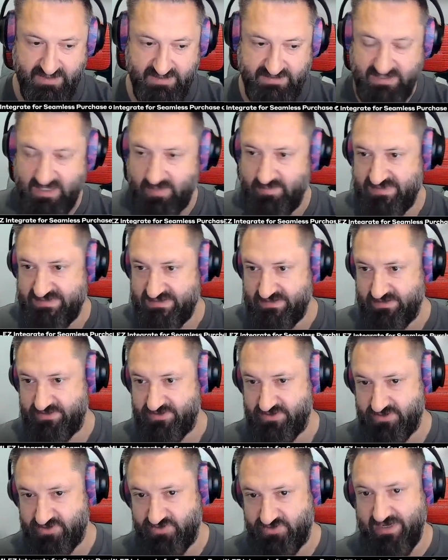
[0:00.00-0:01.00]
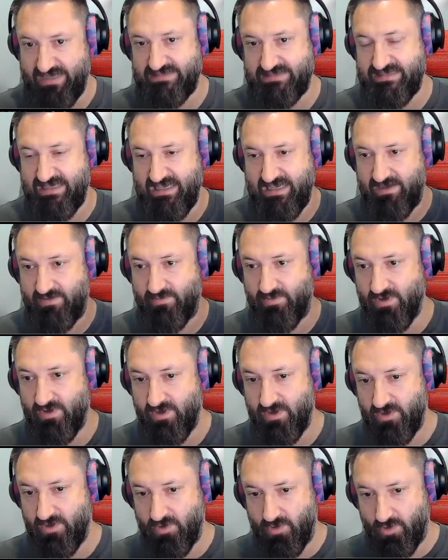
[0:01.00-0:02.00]
the Timeless solution tracks how
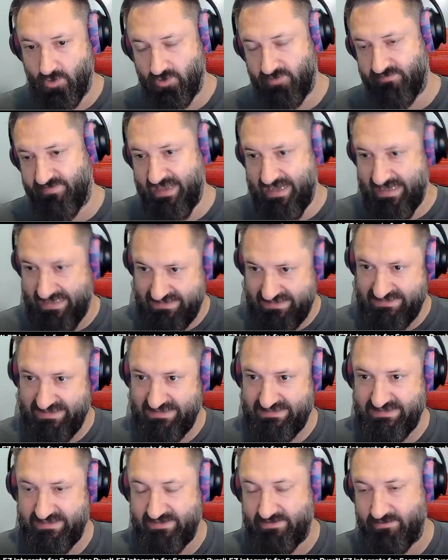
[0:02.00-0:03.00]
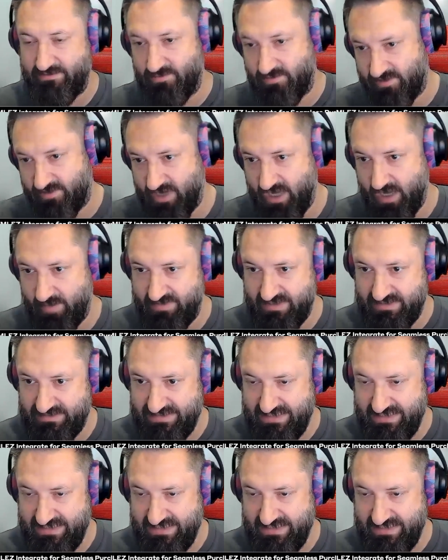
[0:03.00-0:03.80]
all of that insetting and all the carbon